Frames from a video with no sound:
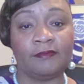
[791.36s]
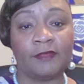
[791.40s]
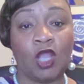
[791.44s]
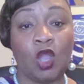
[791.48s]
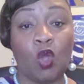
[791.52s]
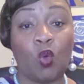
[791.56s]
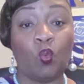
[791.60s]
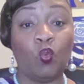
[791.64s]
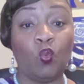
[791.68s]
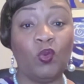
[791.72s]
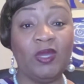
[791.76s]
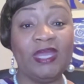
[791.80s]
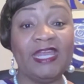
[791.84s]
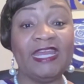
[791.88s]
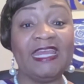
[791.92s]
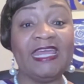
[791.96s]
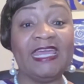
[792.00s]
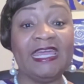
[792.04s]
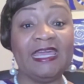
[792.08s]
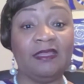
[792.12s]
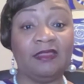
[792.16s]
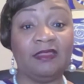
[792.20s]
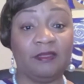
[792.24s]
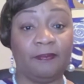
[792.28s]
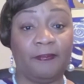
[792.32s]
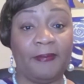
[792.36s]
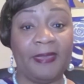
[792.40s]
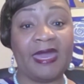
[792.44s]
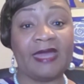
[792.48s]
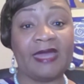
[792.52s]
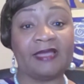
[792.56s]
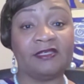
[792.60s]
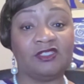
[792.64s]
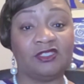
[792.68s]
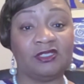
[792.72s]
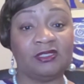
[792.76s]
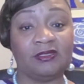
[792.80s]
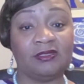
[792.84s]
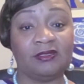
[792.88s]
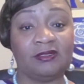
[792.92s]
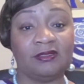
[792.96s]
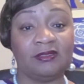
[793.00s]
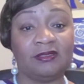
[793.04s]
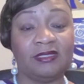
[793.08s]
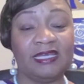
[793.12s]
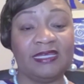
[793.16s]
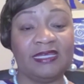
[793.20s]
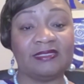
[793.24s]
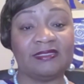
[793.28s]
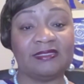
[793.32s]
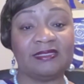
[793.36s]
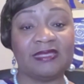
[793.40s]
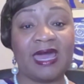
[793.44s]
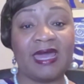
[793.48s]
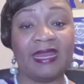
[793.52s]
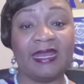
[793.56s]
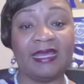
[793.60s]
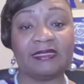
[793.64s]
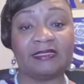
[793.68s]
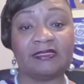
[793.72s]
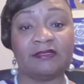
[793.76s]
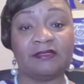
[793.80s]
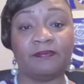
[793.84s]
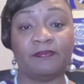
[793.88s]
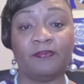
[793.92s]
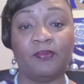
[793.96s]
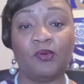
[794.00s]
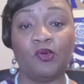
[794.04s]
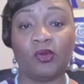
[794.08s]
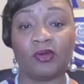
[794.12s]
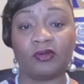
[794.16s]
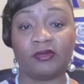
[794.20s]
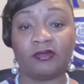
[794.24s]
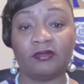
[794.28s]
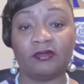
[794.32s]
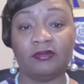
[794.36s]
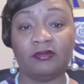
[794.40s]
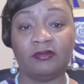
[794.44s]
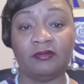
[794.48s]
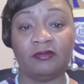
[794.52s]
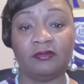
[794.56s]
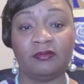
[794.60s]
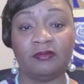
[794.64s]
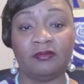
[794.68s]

Winning the pageant is not as important